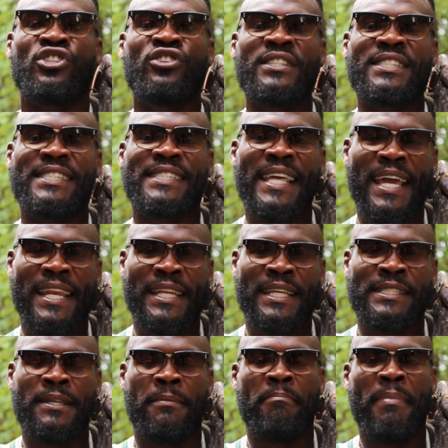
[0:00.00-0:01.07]
good
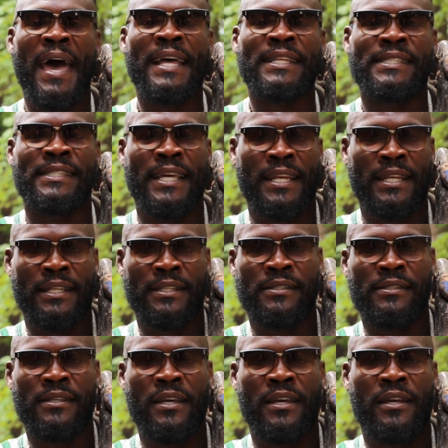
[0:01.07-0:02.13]
standings and bad standings.
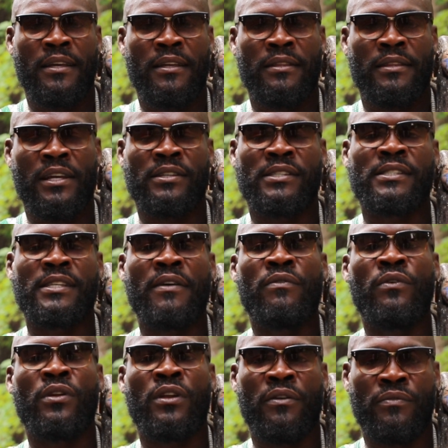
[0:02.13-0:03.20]
There's
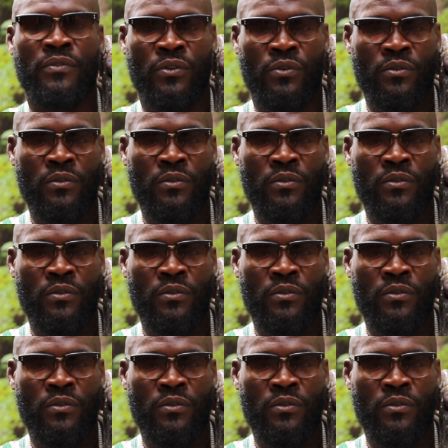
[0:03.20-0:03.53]
several of you